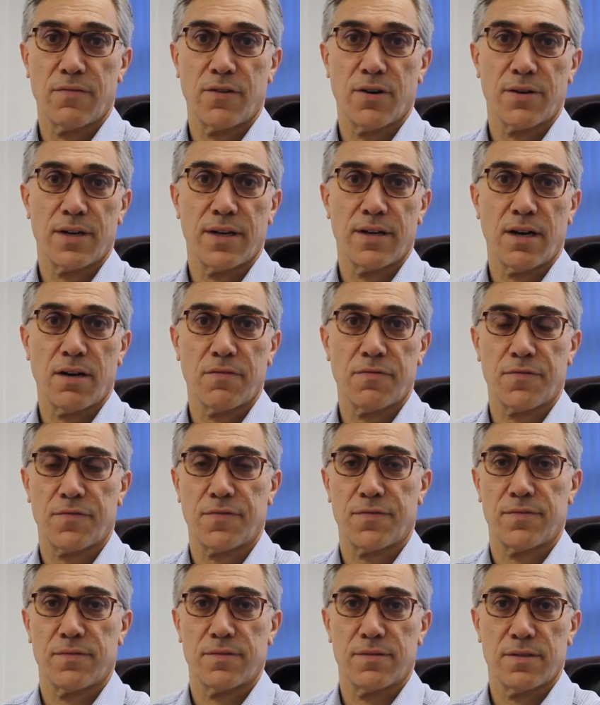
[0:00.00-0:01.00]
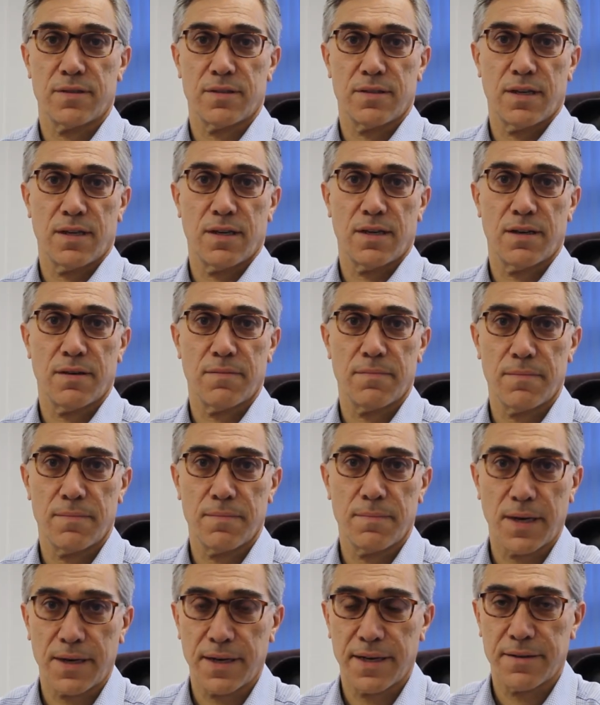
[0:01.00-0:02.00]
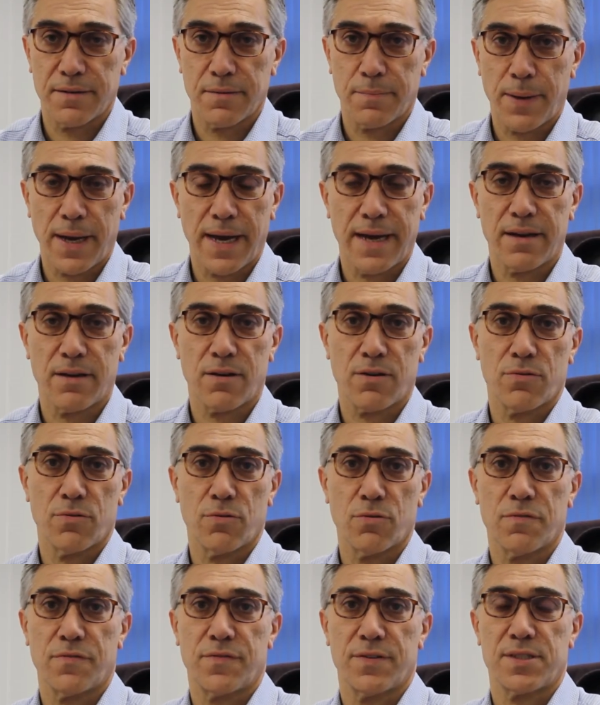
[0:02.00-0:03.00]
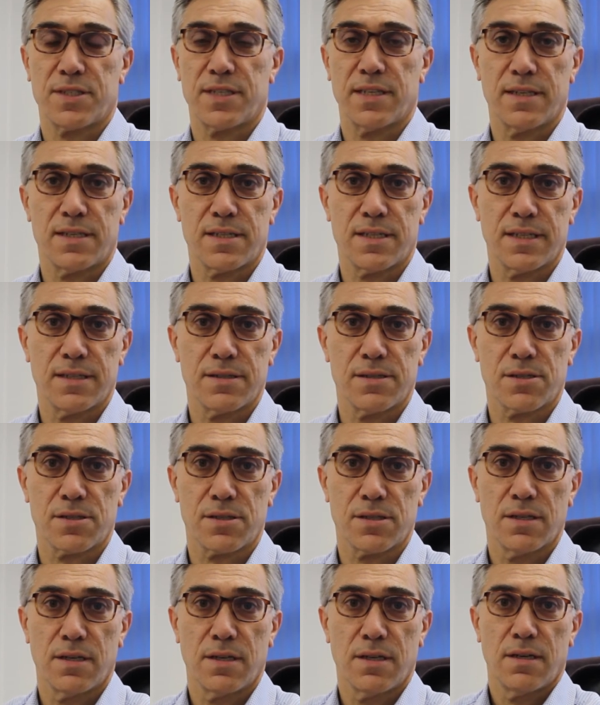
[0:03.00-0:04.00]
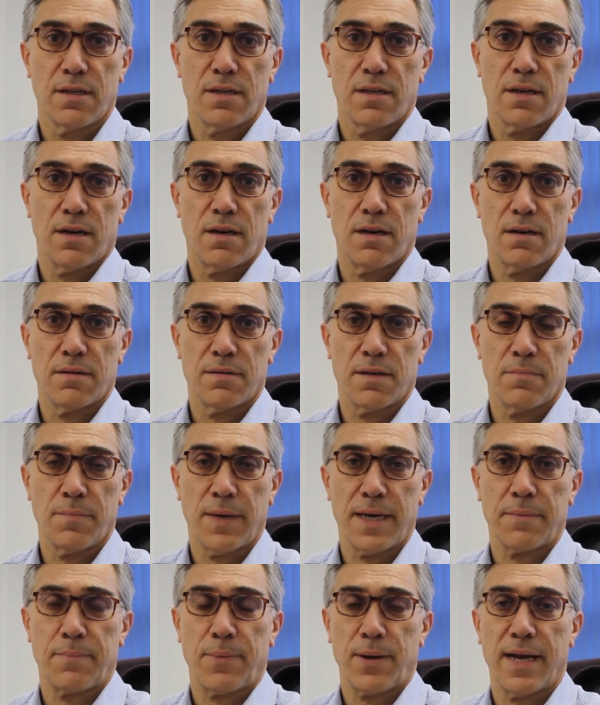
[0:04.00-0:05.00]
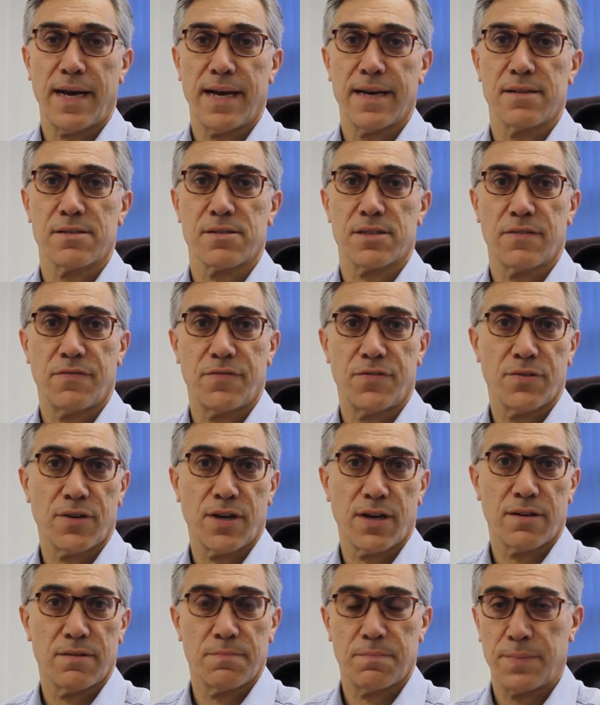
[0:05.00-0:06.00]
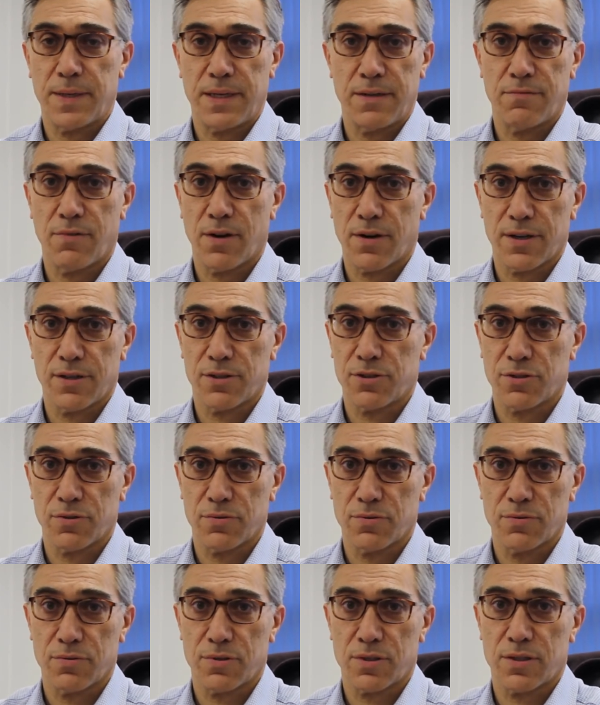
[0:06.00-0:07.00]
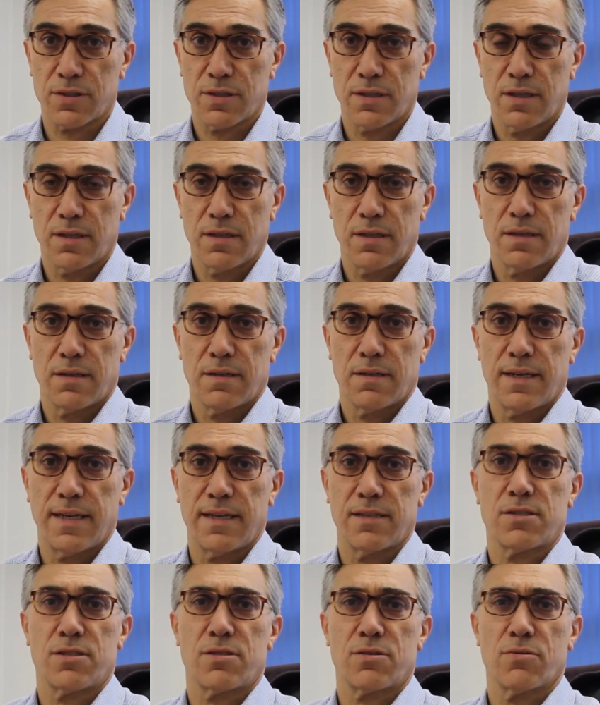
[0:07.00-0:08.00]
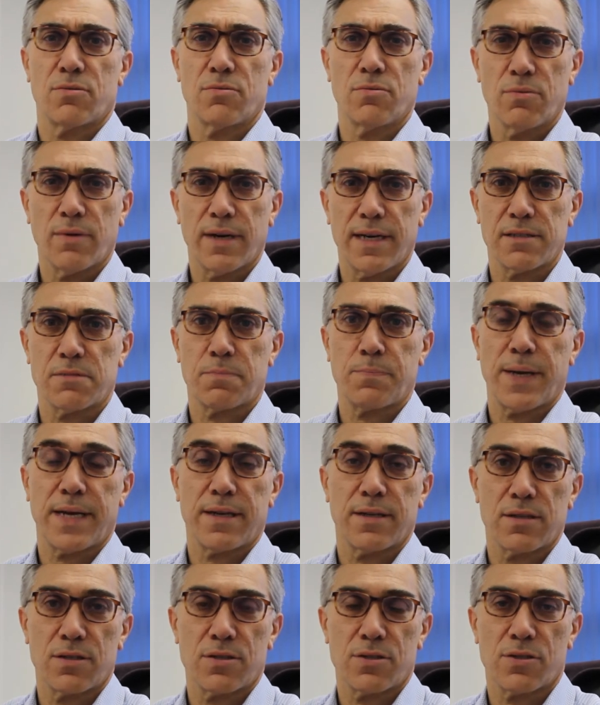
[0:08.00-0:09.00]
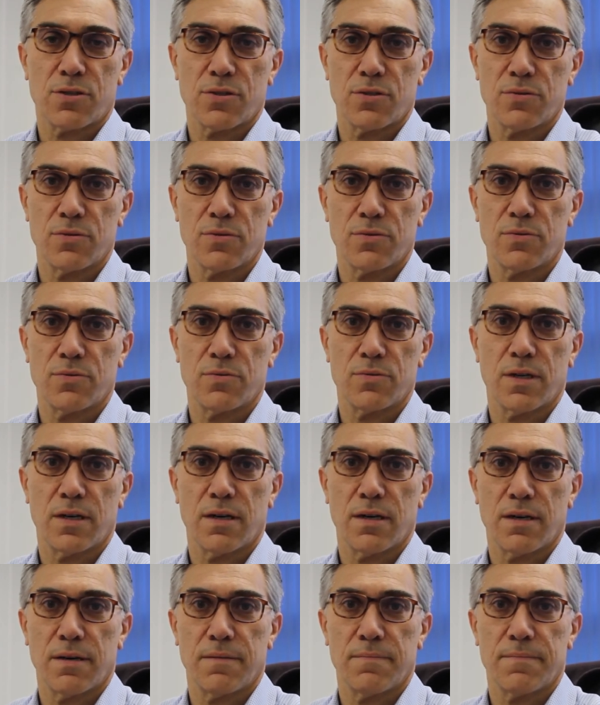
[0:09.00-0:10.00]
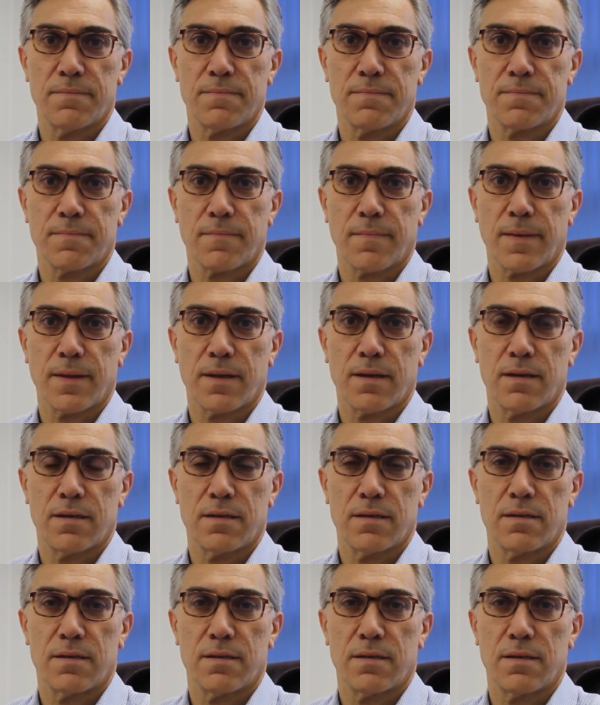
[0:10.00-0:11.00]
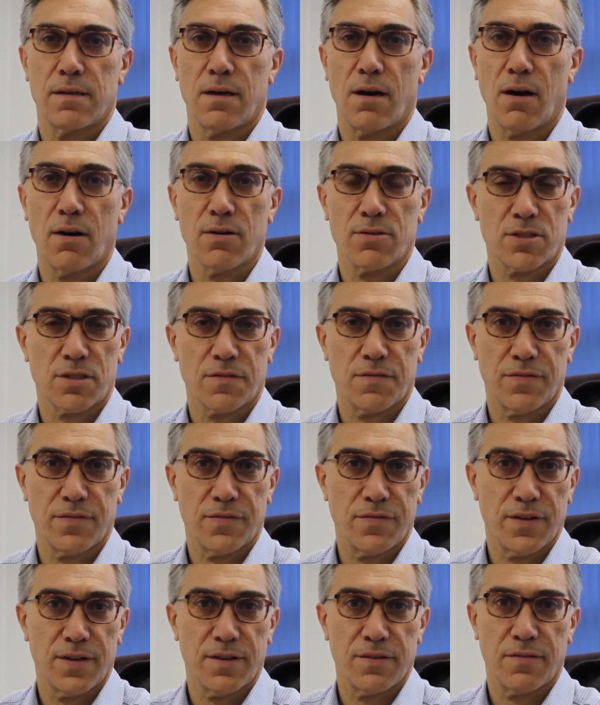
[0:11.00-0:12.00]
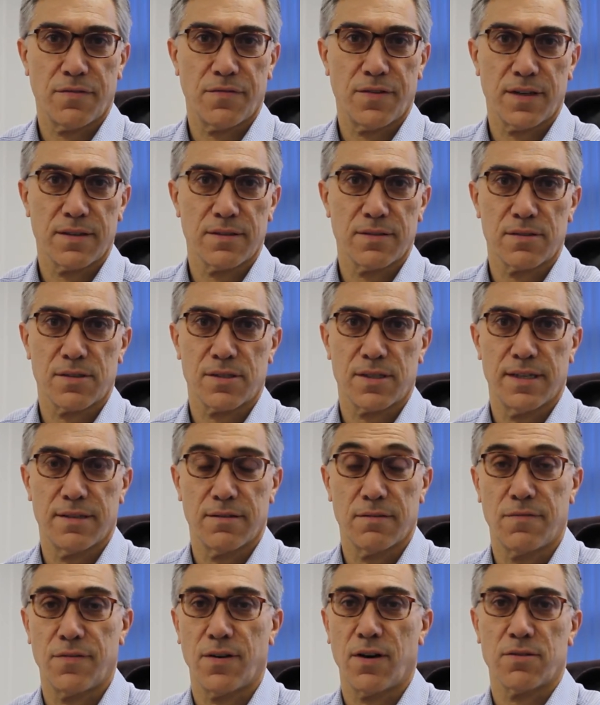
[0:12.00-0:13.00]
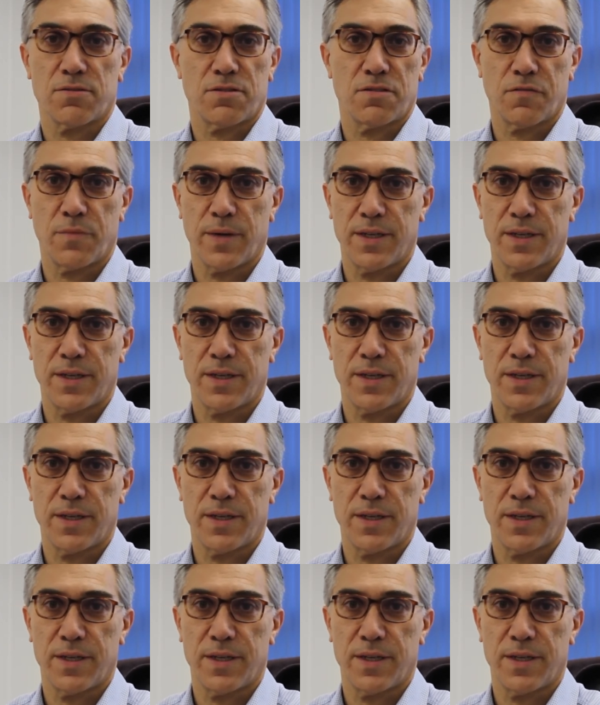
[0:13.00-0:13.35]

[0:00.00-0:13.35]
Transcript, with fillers: you've got enough uh, money in the bank or facilities uh, and make plans if you're going to be running short it's always better to um, ask for further funds in advance of